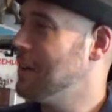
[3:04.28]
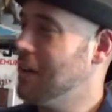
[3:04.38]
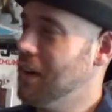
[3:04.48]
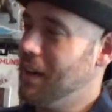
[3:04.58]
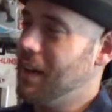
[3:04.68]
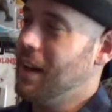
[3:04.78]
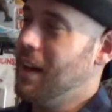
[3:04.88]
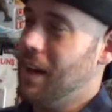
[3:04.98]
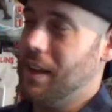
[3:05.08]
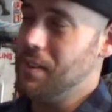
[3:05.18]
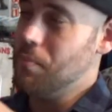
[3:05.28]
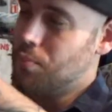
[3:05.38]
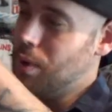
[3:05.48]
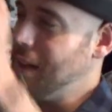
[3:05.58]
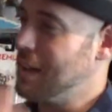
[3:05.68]
toy. He's in
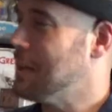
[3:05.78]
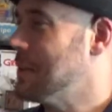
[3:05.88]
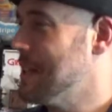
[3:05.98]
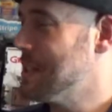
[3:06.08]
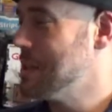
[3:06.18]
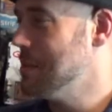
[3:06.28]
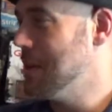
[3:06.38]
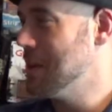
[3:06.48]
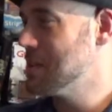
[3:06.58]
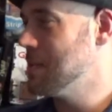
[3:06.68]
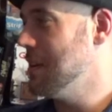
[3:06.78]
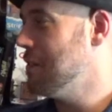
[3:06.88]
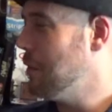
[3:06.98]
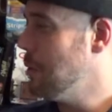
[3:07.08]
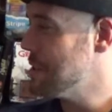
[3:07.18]
brilliant condition, to be honest with you.
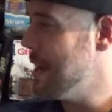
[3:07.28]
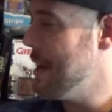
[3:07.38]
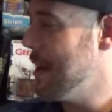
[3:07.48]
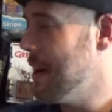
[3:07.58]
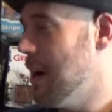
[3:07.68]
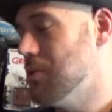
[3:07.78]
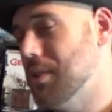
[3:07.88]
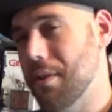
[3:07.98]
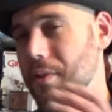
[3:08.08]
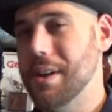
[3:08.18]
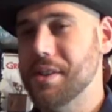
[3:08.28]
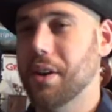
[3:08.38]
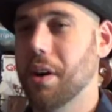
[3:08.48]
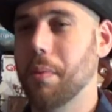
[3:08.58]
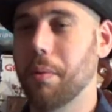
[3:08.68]
He falls in and out. There is a
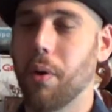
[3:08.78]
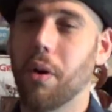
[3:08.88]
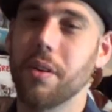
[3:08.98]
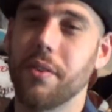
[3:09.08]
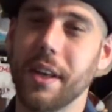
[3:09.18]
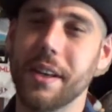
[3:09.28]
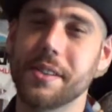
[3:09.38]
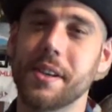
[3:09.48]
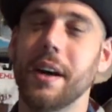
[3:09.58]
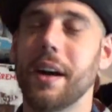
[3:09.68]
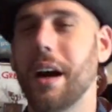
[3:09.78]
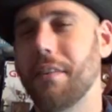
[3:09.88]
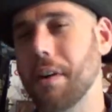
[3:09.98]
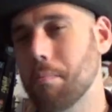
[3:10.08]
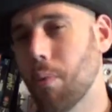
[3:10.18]
couple more of these. I
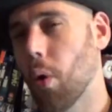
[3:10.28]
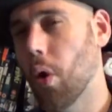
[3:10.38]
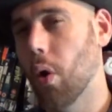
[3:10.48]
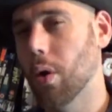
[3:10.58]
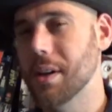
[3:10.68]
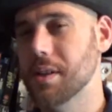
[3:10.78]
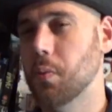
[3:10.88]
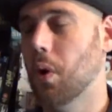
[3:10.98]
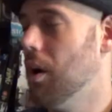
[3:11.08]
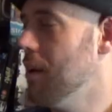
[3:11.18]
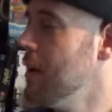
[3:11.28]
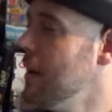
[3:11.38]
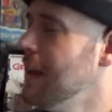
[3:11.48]
think Mohawk is one.